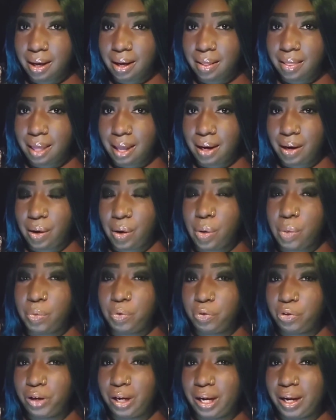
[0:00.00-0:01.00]
that
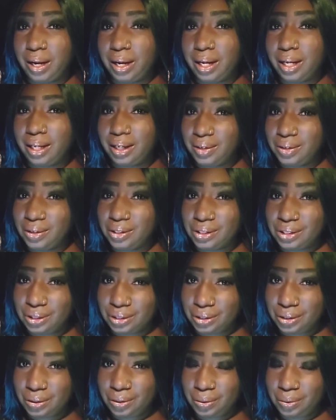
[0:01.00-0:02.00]
Homefree used to
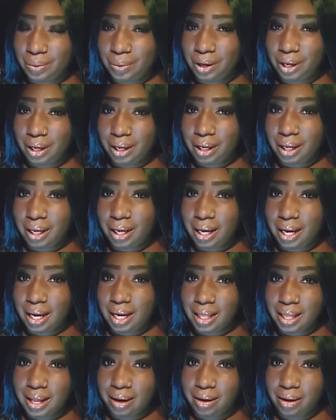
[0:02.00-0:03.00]
do
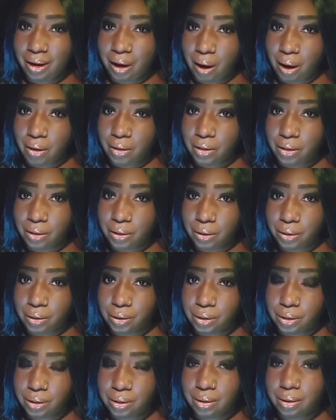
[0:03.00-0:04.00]
in their
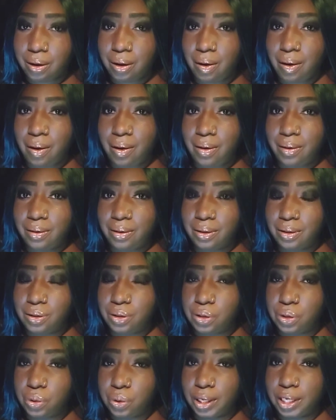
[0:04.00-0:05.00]
concerts called
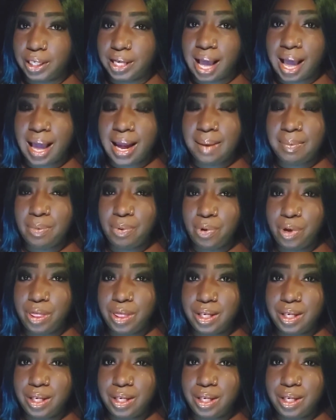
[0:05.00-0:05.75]
Storytime with